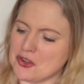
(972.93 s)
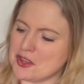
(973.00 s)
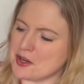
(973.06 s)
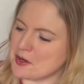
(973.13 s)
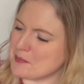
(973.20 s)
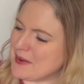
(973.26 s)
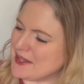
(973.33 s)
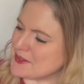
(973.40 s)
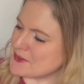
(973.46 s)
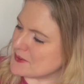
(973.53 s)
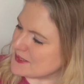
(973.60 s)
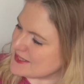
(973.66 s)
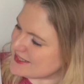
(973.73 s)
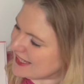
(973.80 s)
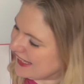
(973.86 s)
They're my
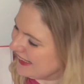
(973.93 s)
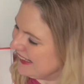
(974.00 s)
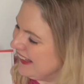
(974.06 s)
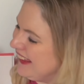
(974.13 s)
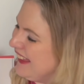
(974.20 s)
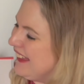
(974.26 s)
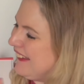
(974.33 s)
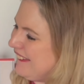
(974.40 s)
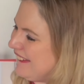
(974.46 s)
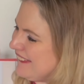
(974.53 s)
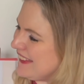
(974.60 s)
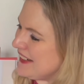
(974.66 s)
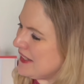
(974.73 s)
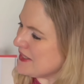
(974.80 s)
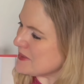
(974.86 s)
sort of style. Then
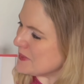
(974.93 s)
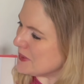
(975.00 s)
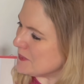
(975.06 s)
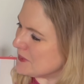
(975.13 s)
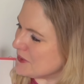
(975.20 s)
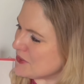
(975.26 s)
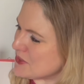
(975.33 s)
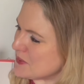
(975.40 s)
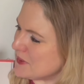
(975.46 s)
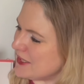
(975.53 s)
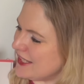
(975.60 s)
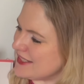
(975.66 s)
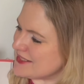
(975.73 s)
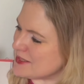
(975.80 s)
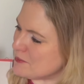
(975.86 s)
the last one I want to show you
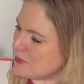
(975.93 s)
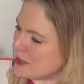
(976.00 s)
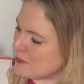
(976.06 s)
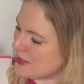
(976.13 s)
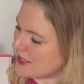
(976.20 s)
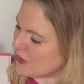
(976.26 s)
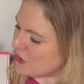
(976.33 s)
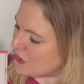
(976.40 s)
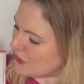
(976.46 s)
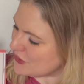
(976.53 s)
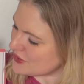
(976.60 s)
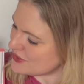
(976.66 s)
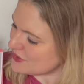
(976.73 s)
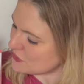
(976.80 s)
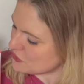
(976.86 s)
is the baby
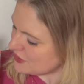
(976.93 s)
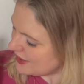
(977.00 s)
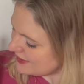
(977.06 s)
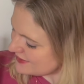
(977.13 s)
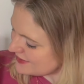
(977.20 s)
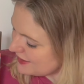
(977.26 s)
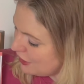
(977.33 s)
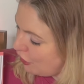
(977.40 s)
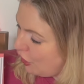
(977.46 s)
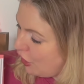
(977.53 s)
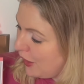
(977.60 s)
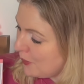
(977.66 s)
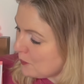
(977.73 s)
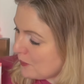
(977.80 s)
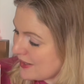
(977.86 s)
cos dress,
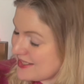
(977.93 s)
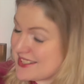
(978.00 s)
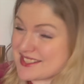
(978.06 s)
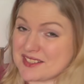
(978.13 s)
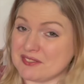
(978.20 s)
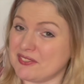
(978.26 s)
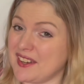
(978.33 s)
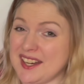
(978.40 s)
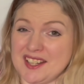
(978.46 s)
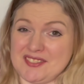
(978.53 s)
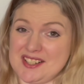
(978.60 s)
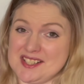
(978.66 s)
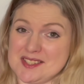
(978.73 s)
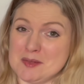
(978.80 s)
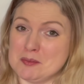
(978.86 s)
which is a very,
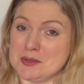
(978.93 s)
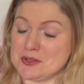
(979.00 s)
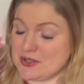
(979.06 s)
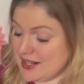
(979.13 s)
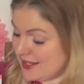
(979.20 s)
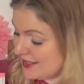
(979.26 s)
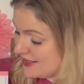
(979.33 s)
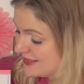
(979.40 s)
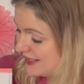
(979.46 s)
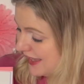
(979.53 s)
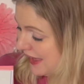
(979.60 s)
very simple dress.